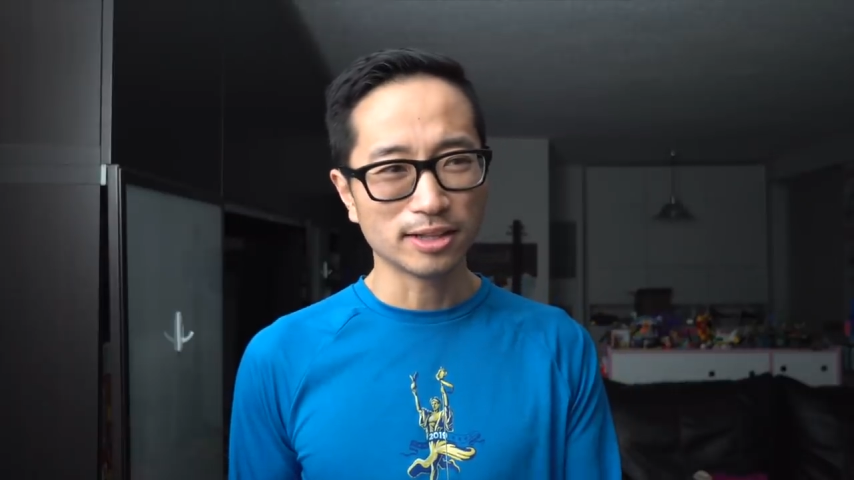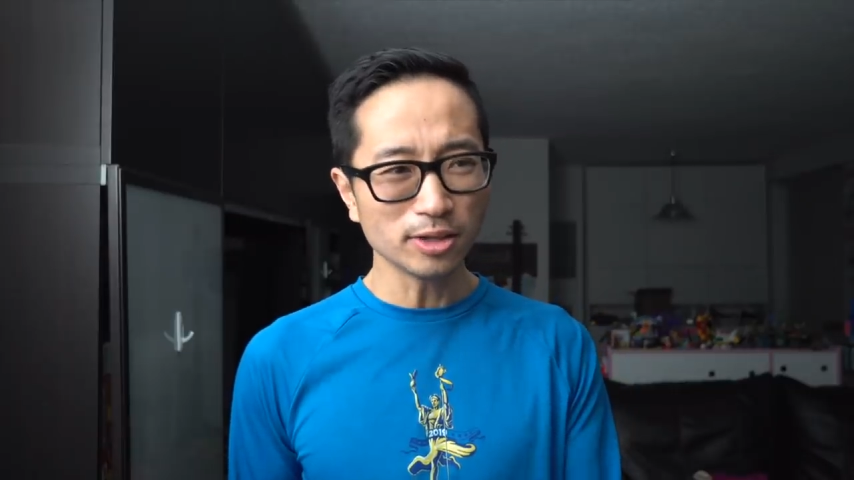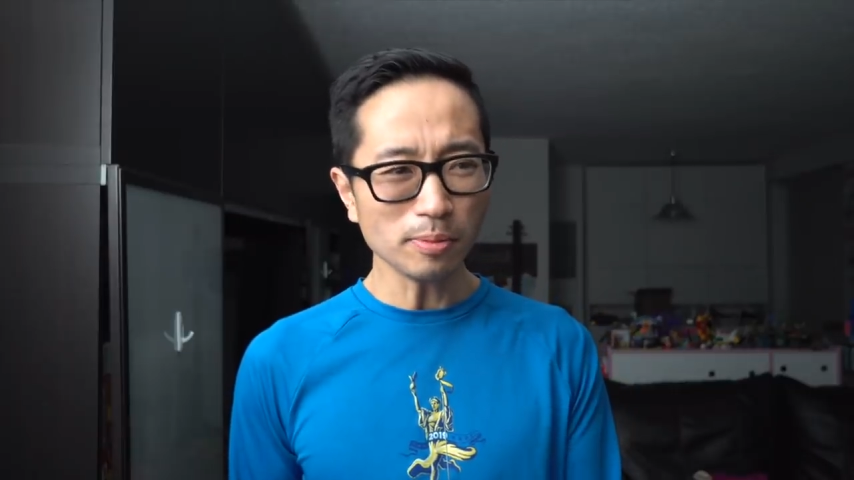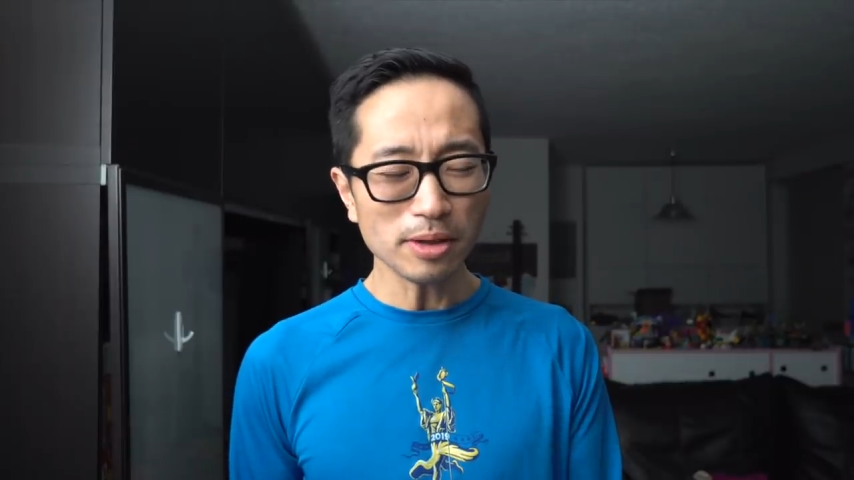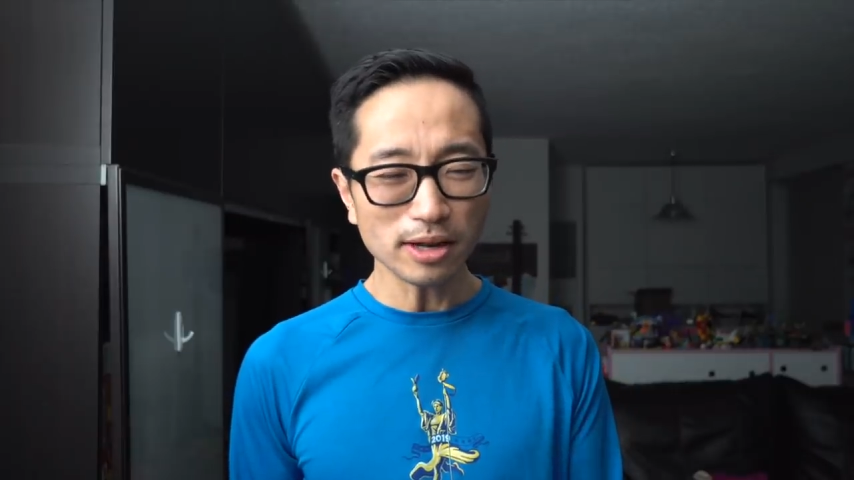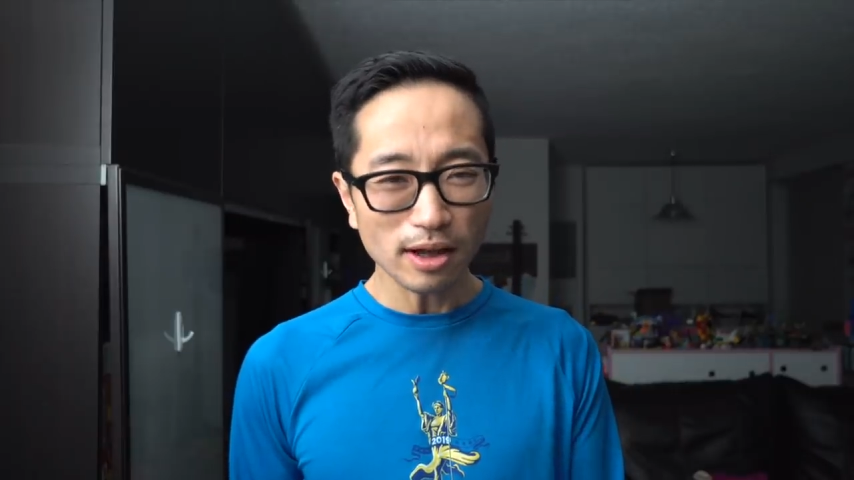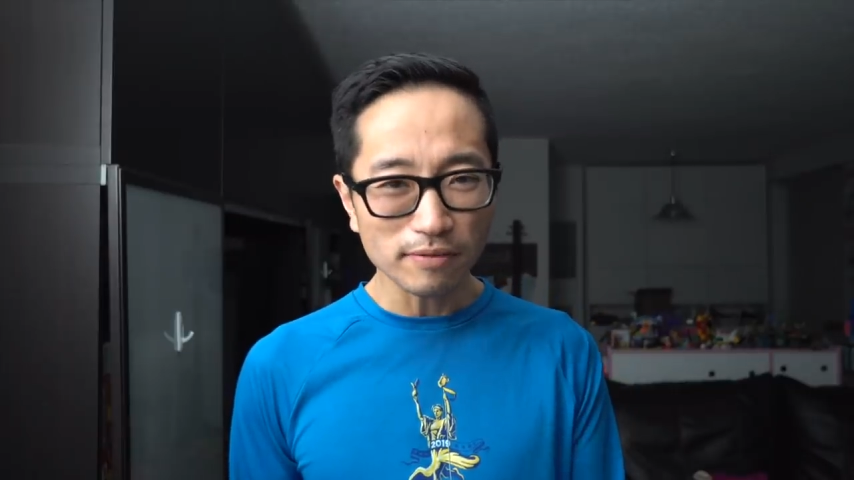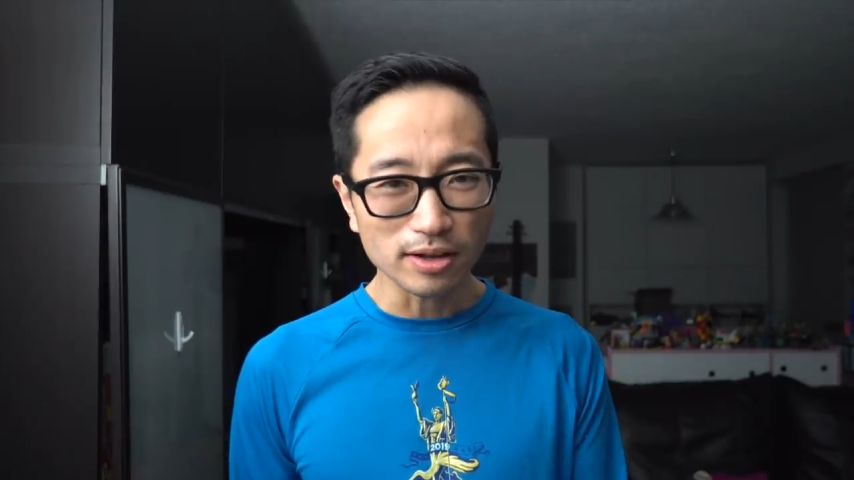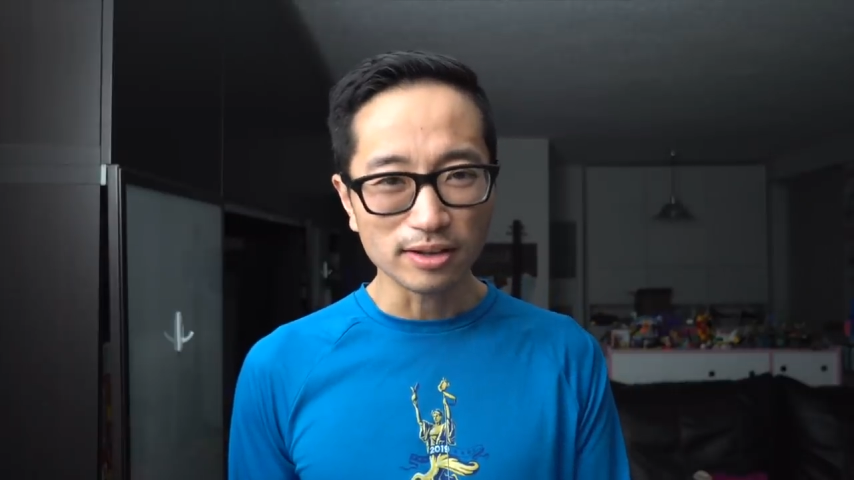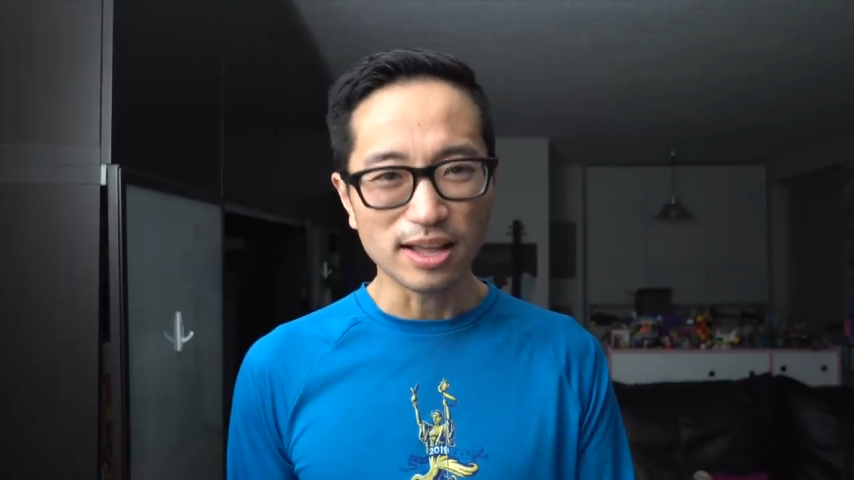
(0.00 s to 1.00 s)
a little bit
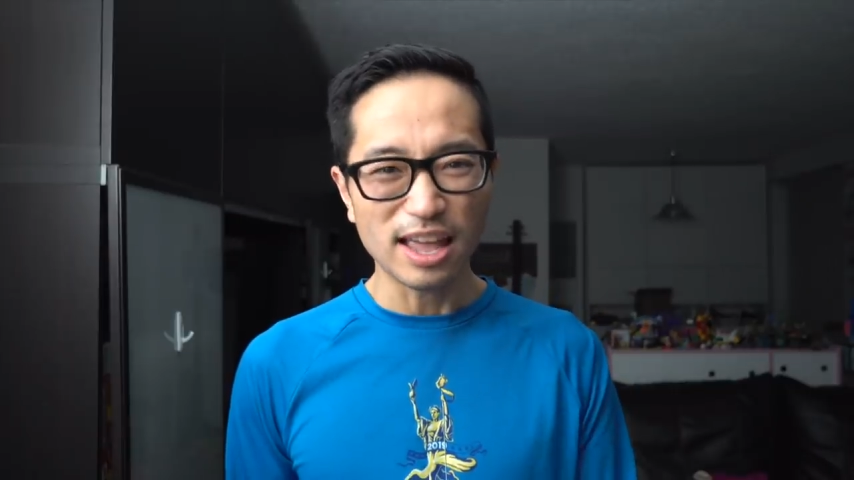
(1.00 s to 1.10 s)
of a